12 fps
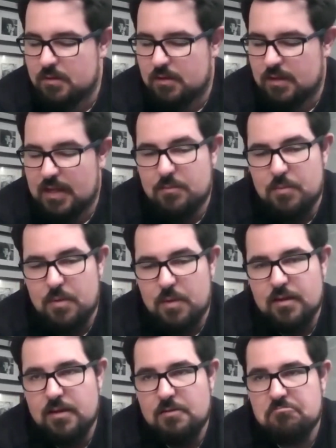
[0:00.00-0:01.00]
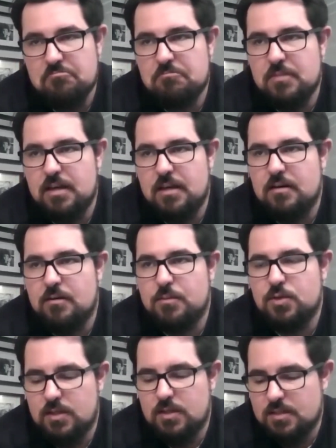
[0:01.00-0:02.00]
laid back,
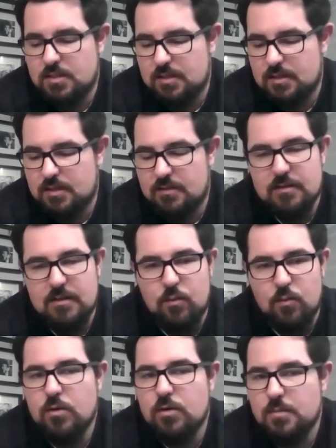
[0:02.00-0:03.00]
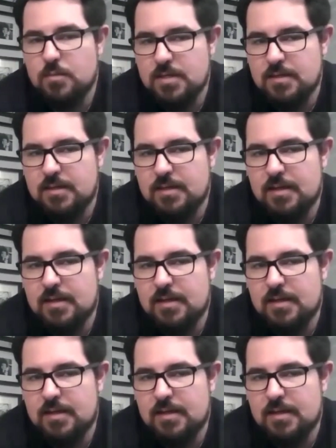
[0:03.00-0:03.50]
opportunistic and welcoming.